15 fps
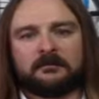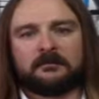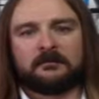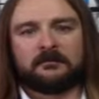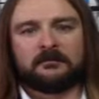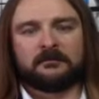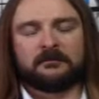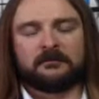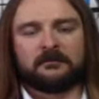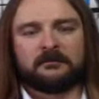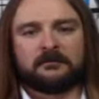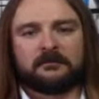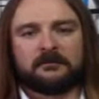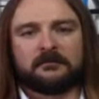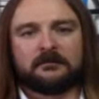
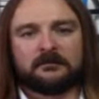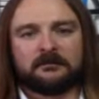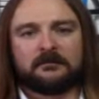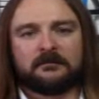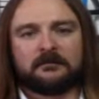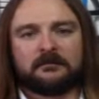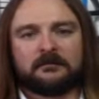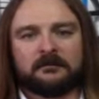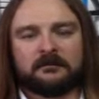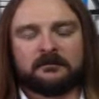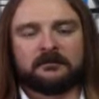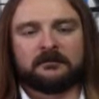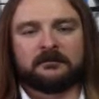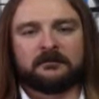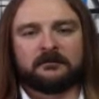
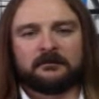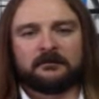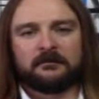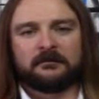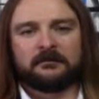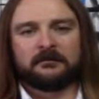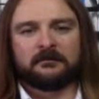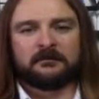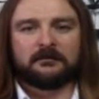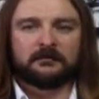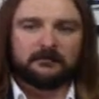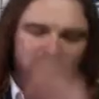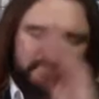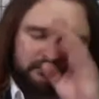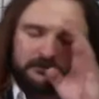
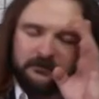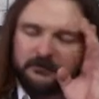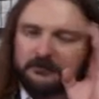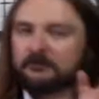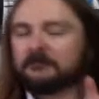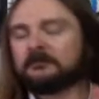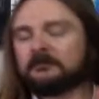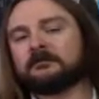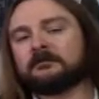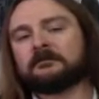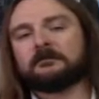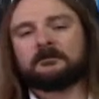The person shown says nothing.